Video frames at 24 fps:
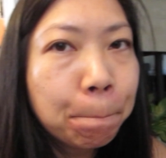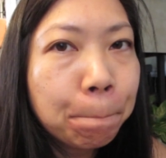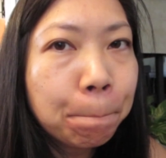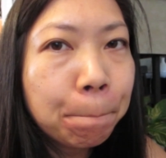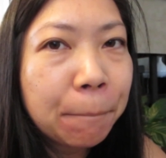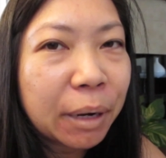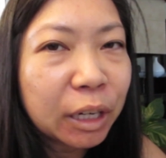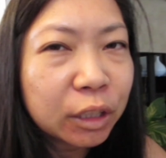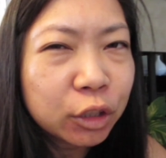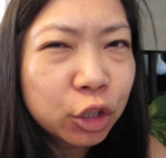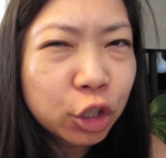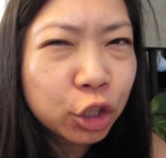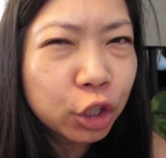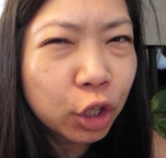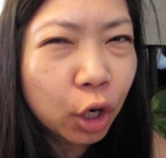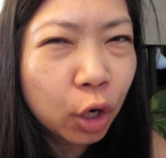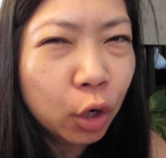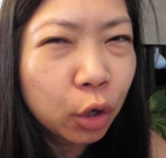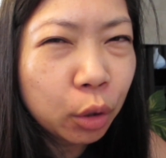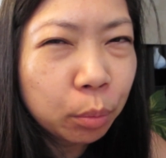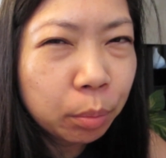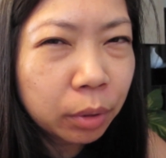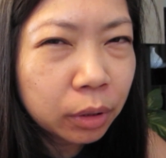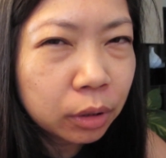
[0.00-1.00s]
Bunch
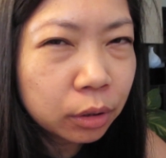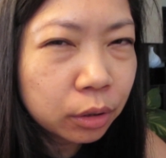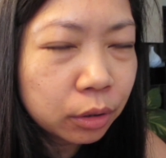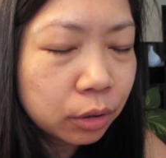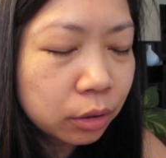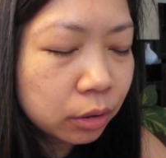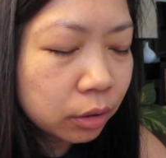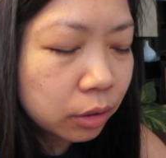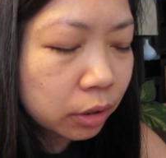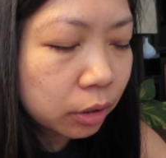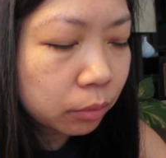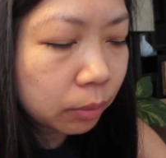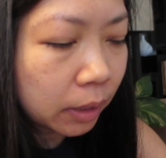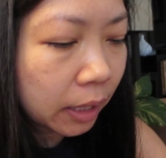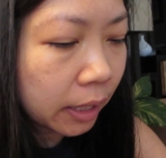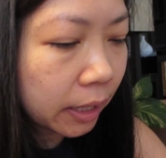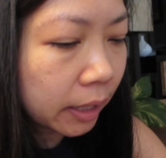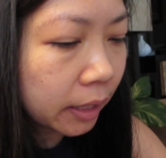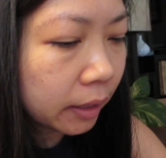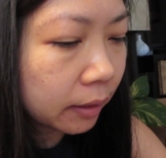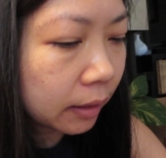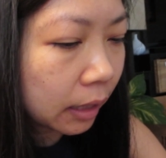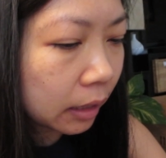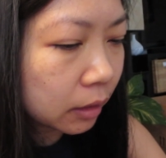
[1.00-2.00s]
O Balloons,
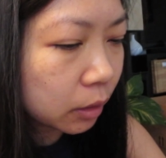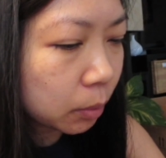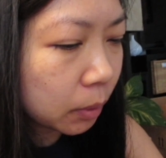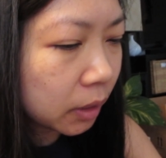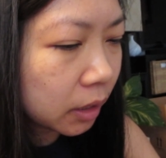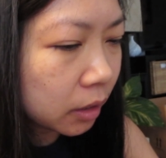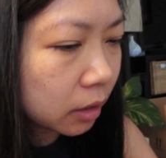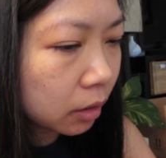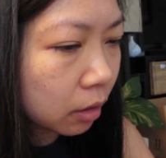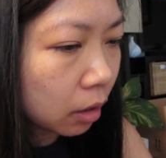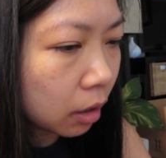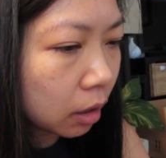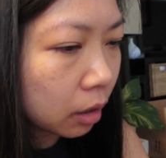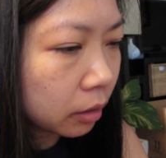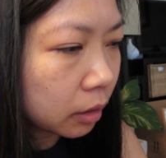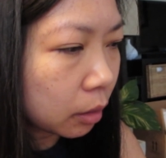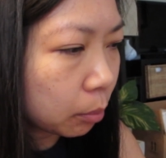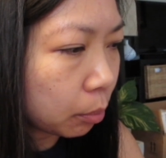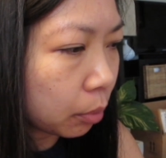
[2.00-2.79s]
right? That's what it's called, the